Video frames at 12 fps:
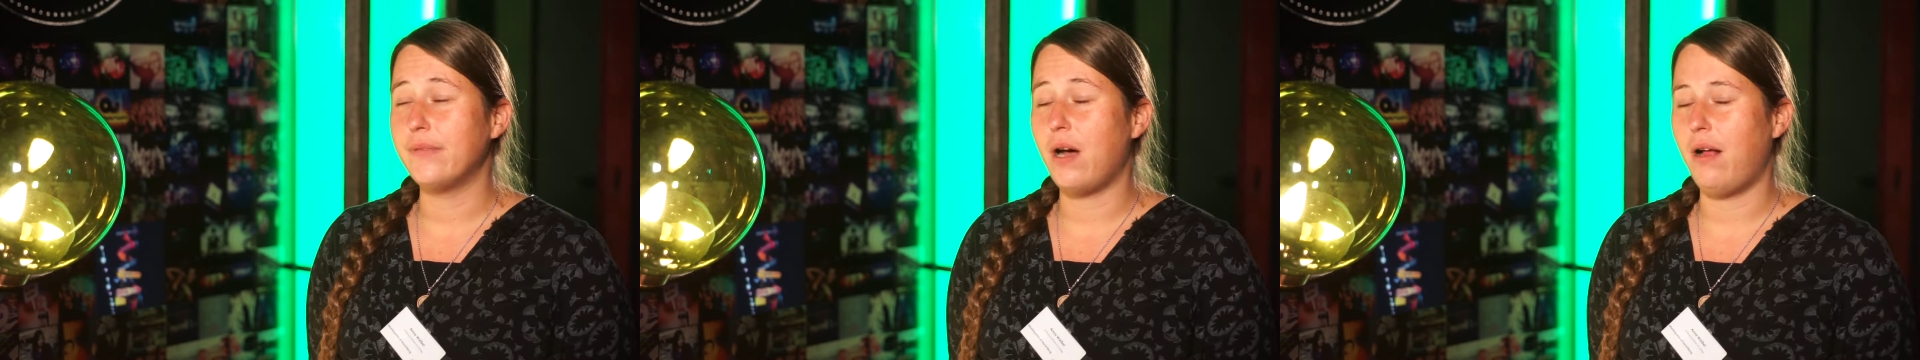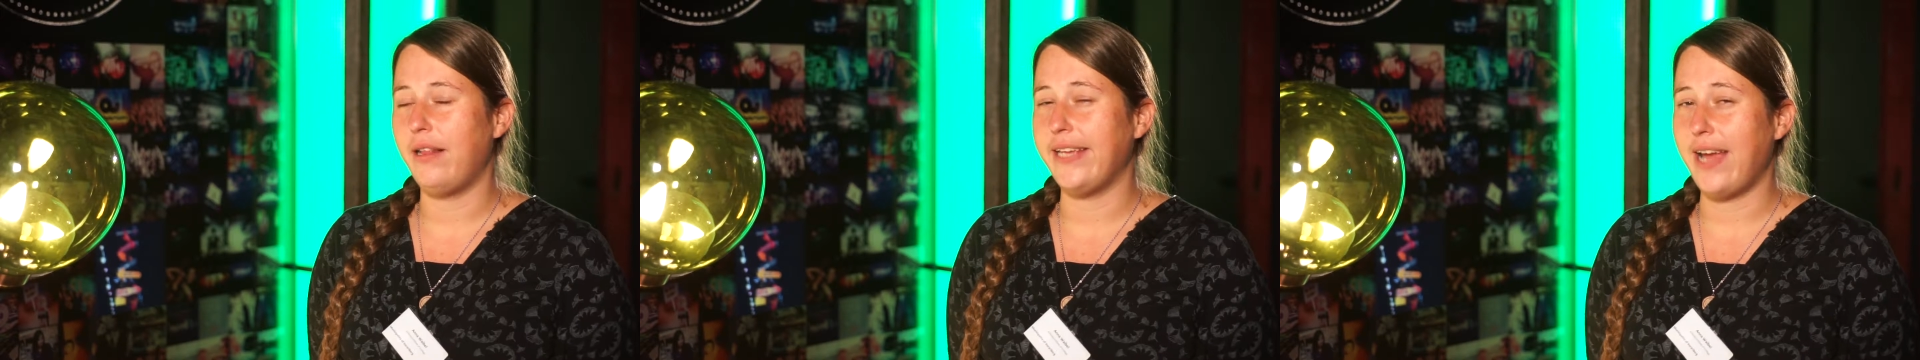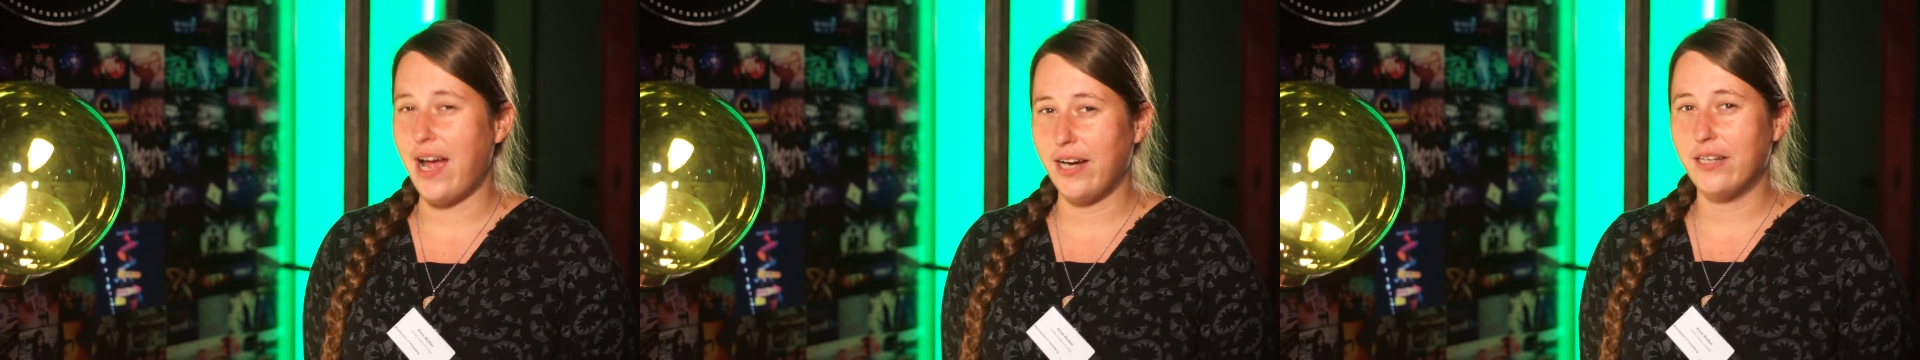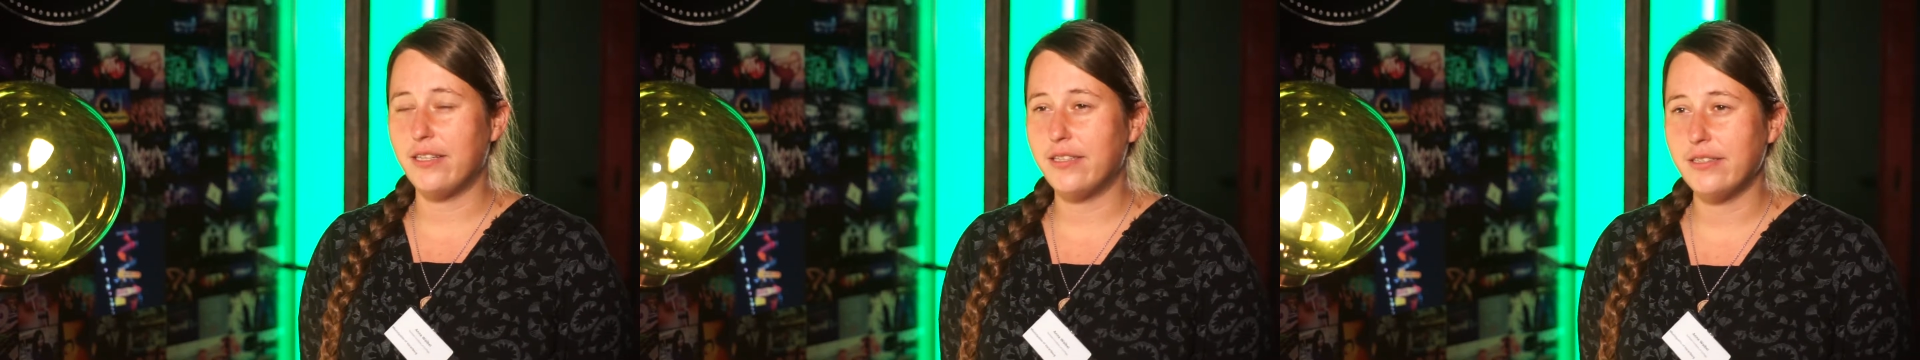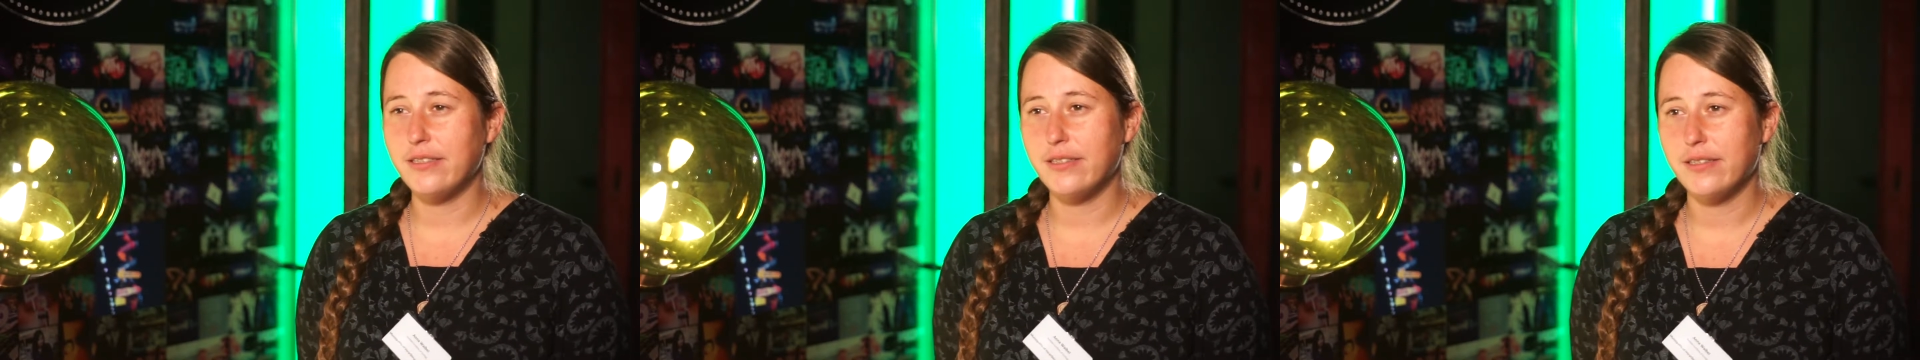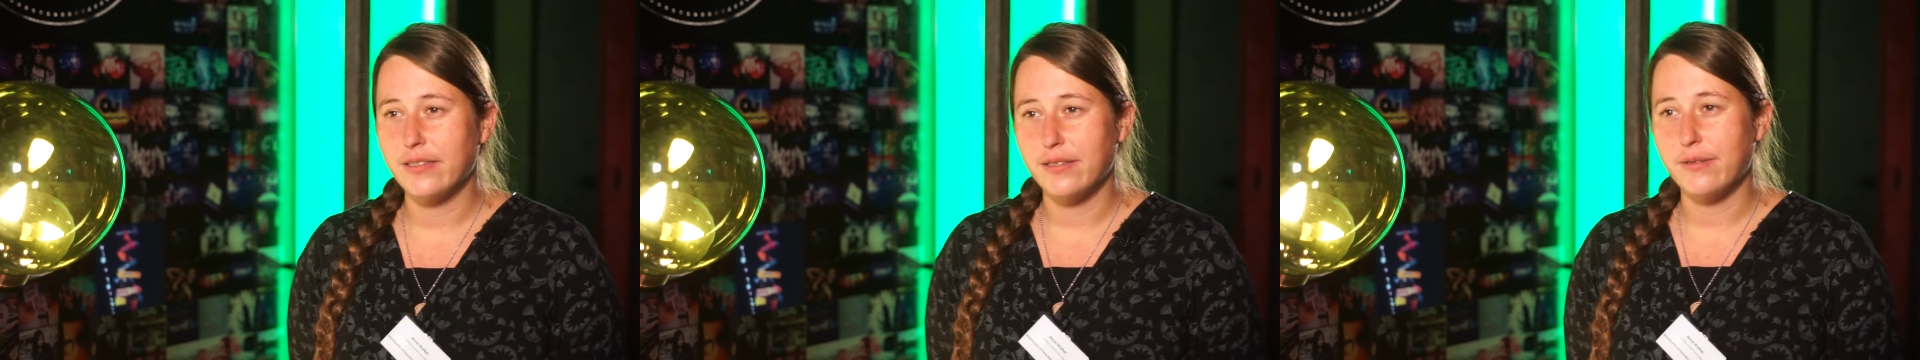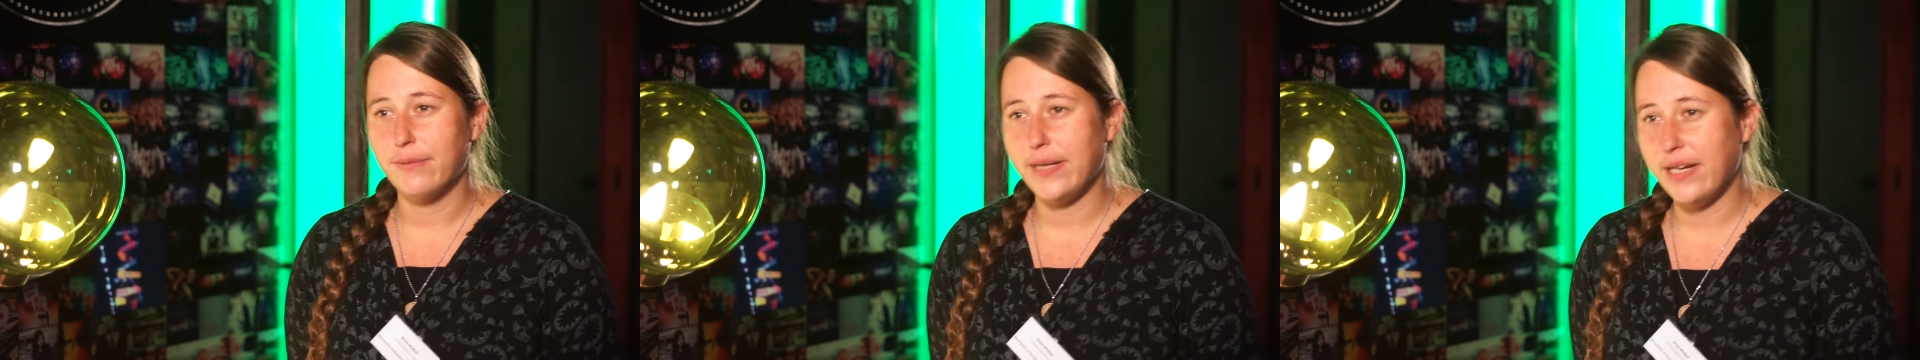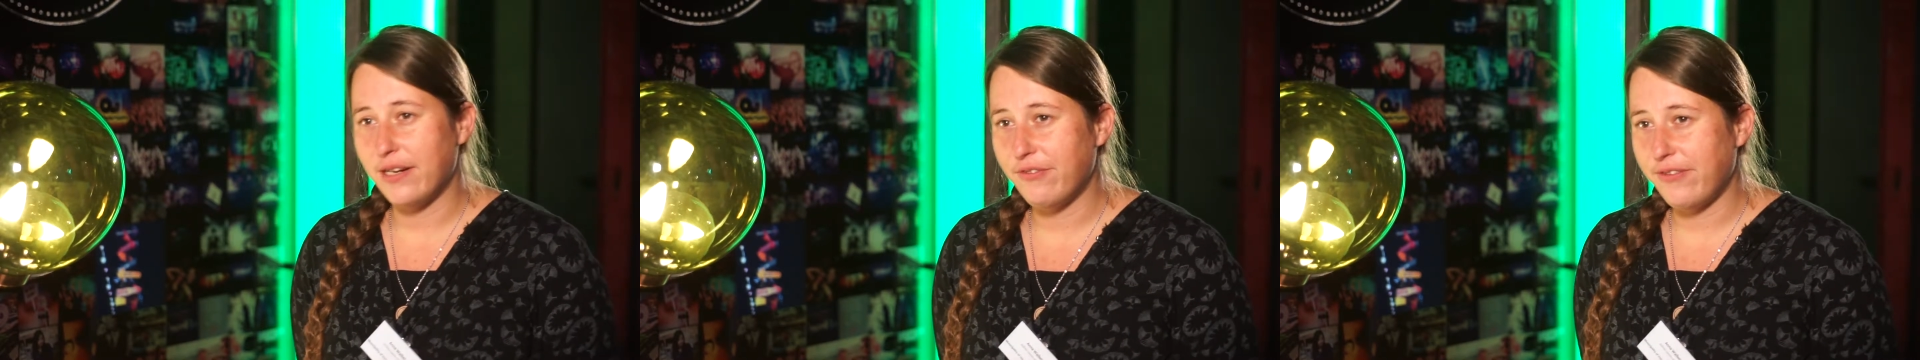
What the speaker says: all the hunger we are